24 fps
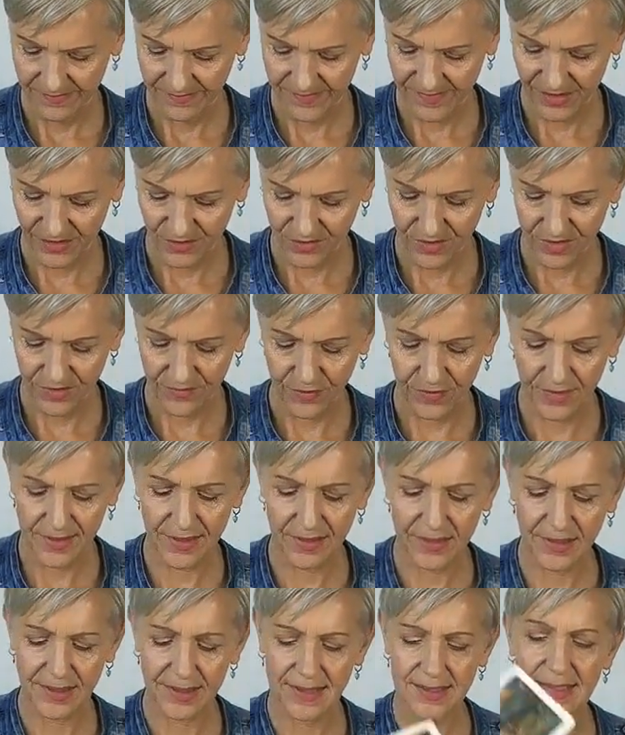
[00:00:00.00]
Oh, you've also
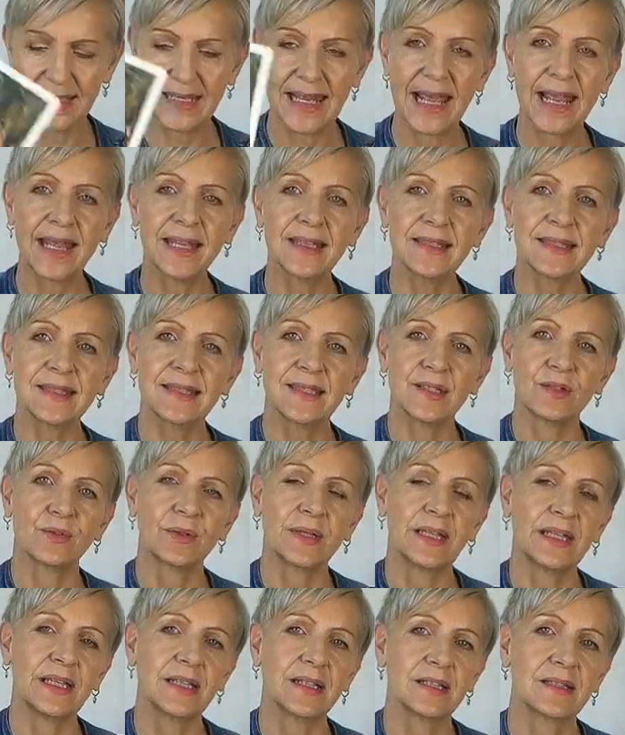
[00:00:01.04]
got a standstill
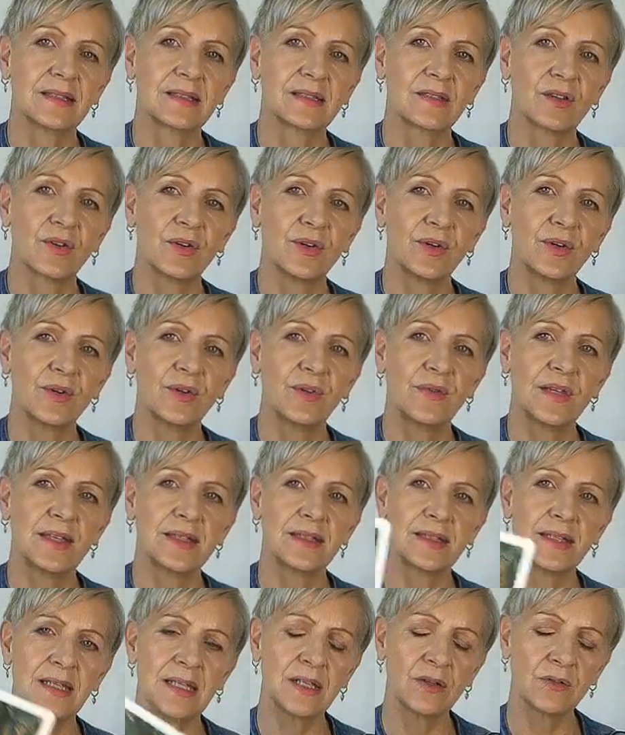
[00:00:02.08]
here. So there's
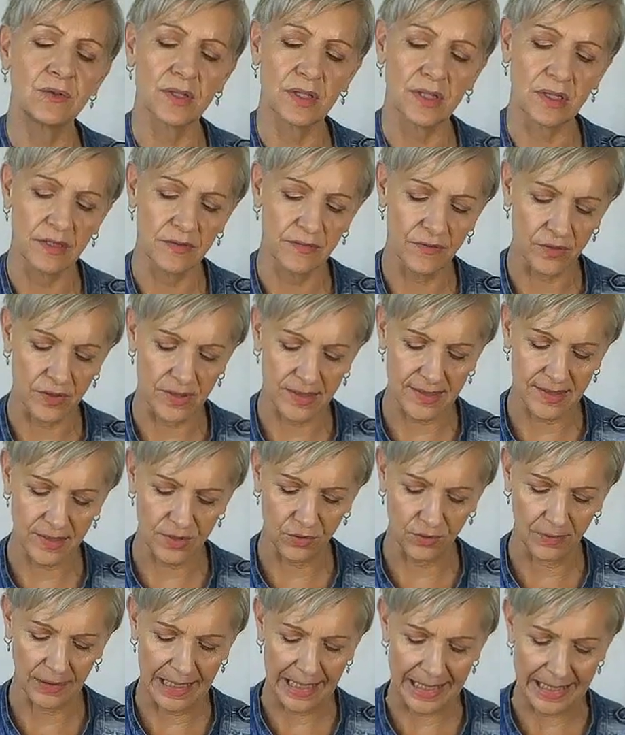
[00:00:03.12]
an egret in a very
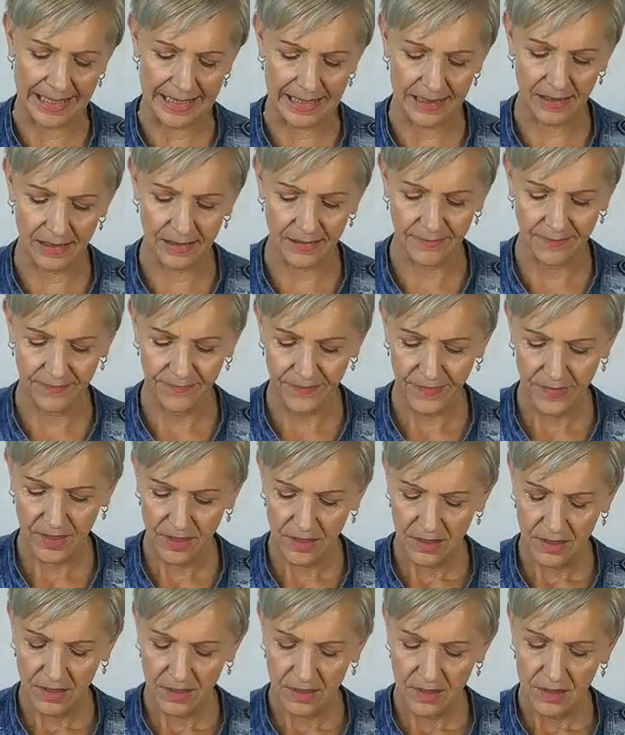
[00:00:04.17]
still lake.
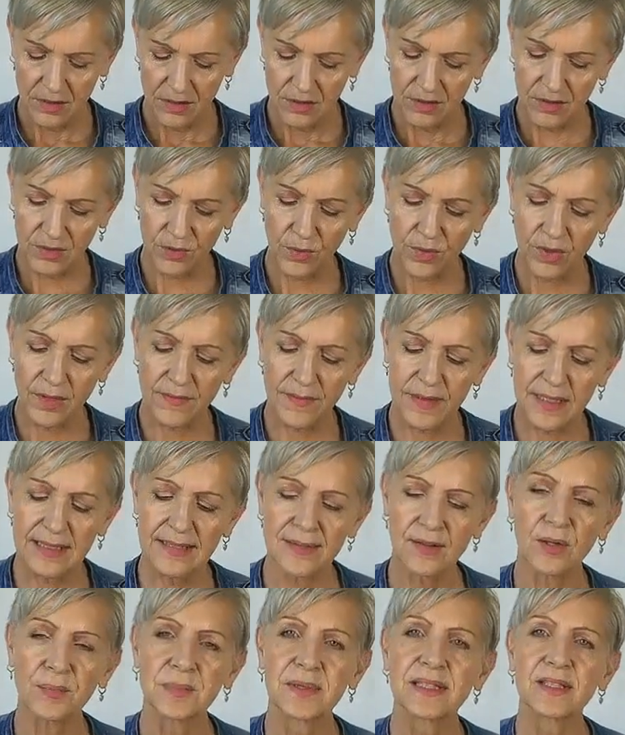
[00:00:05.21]
So wherever there's
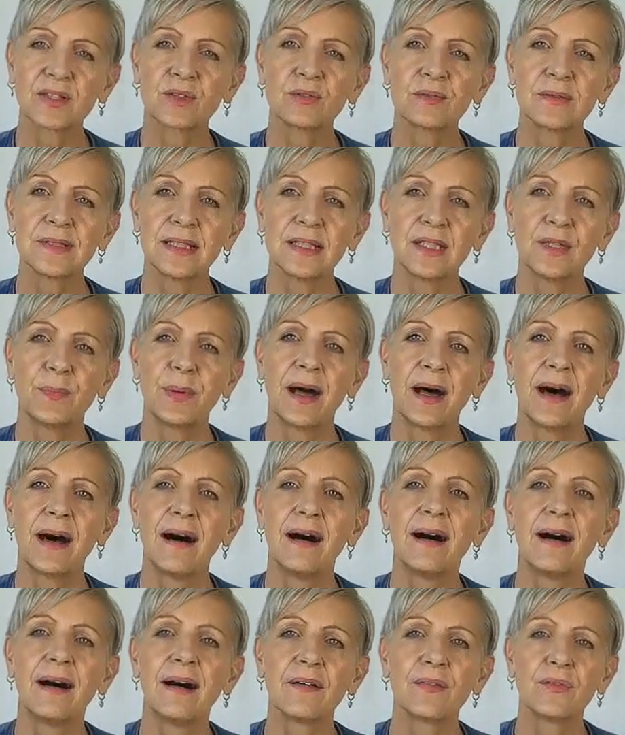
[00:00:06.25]
obstacles in your
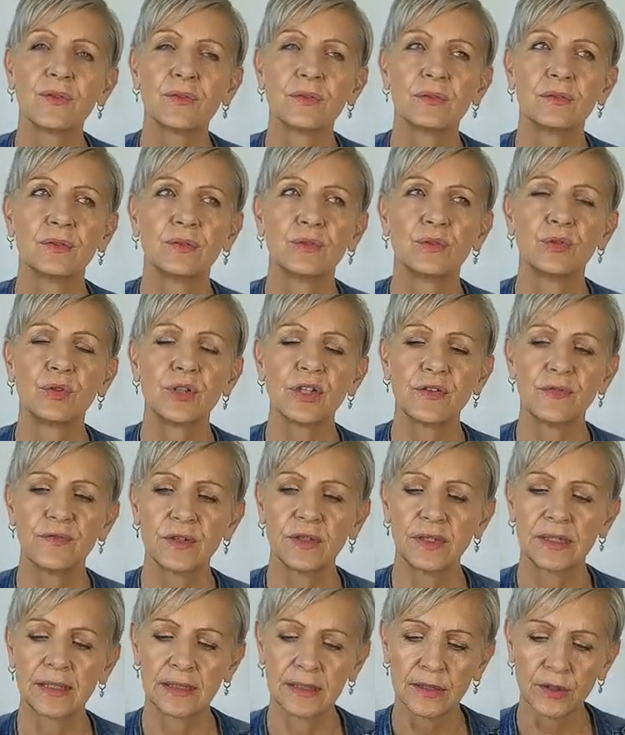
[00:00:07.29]
path or you're
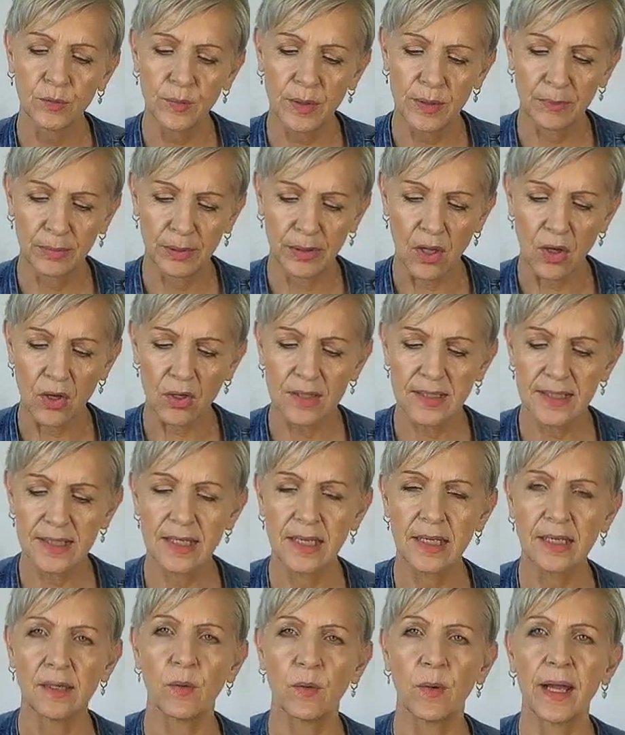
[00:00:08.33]
feeling a little bit blocked in
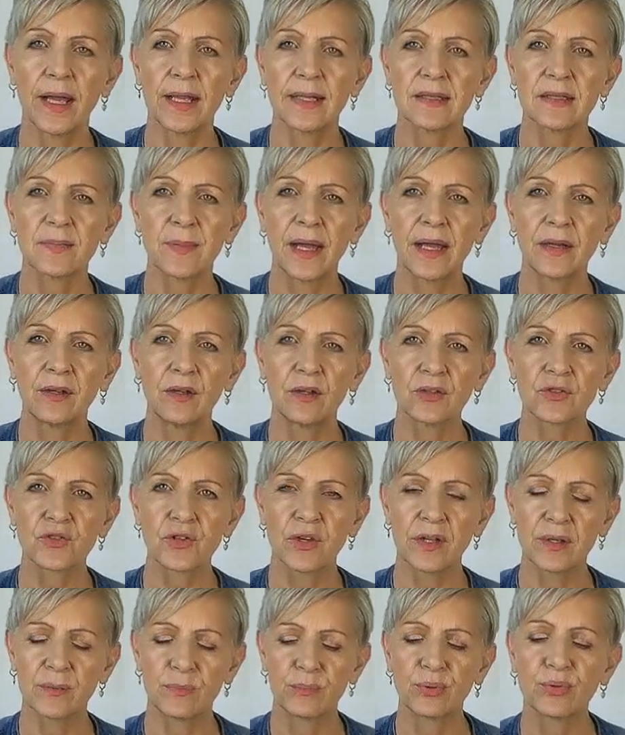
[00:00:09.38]
any way, it's about not
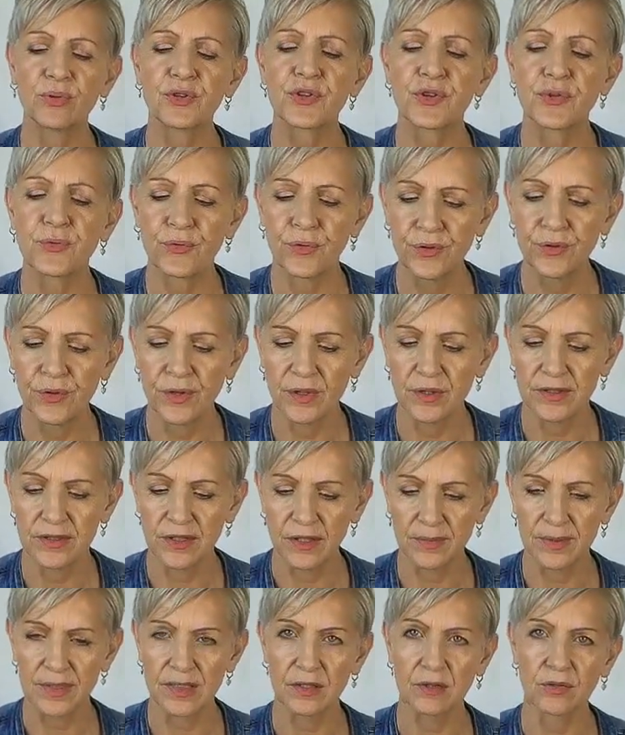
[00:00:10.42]
trying to push through those
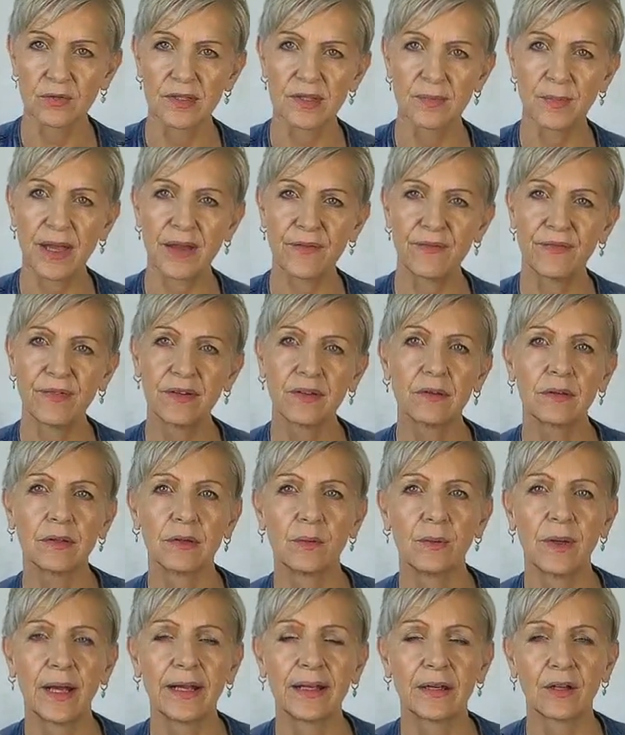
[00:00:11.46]
obstacles, about figuring a
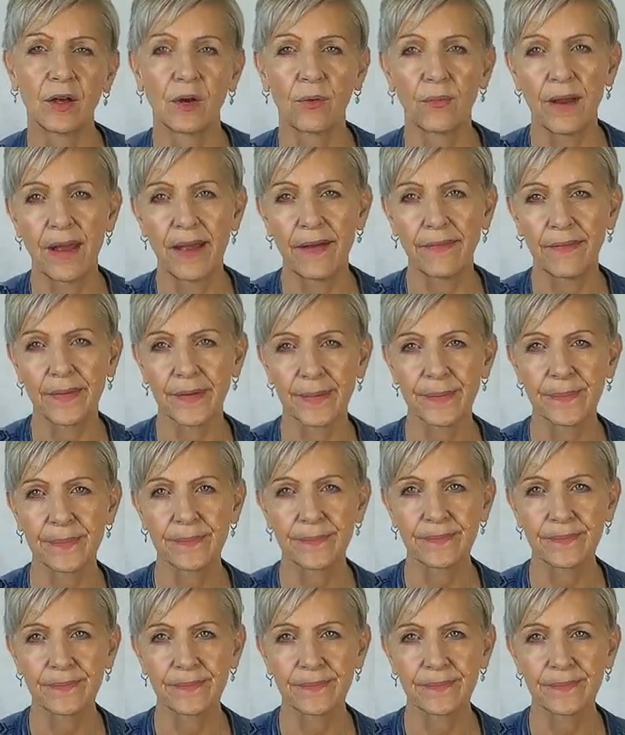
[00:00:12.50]
way to go around them,